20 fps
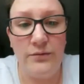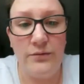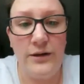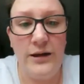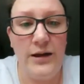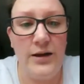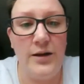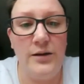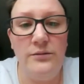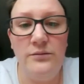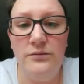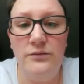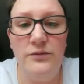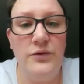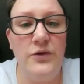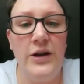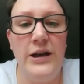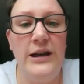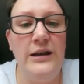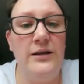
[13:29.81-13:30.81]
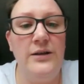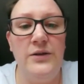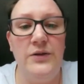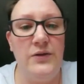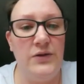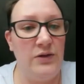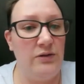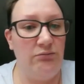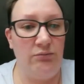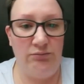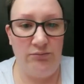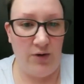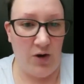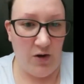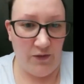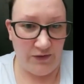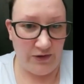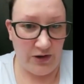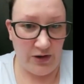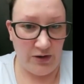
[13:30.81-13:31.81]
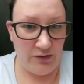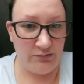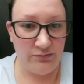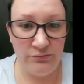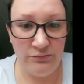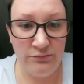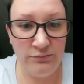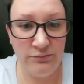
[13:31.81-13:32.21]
you know, try and lose half stone,